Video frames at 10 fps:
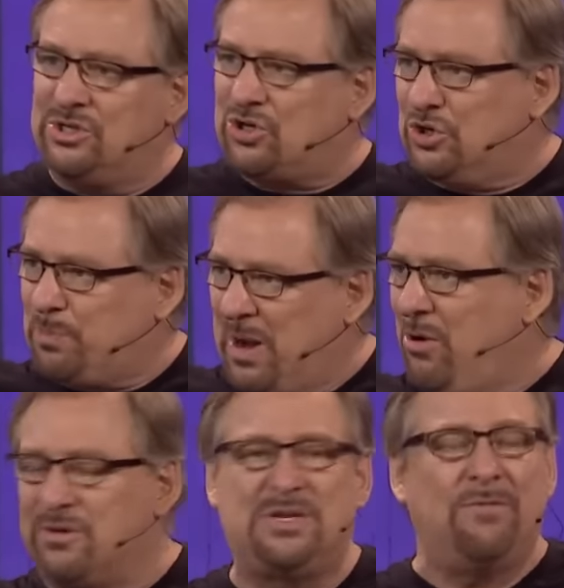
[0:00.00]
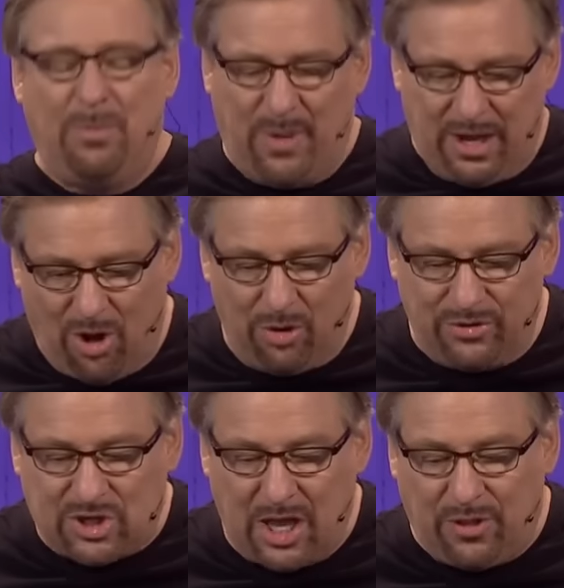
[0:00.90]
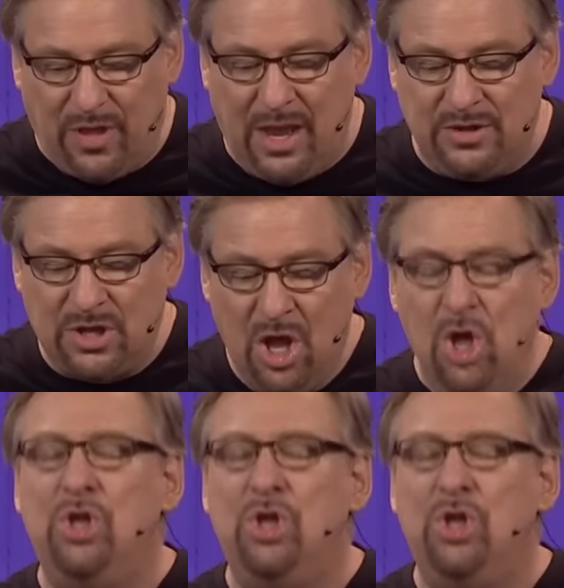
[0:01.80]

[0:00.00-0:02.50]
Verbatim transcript: sisters, parents, everybody, all those kind of things.